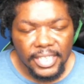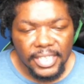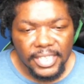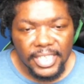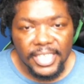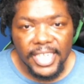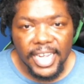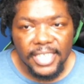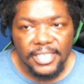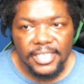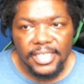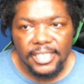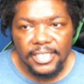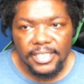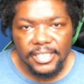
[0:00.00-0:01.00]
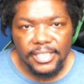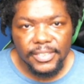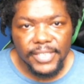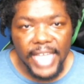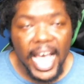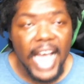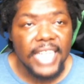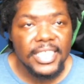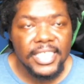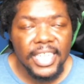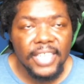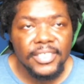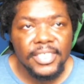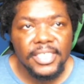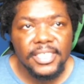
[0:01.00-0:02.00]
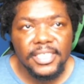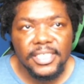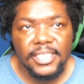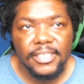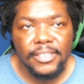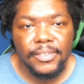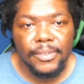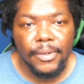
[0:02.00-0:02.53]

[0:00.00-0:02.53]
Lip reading: detention, because she was acting out just to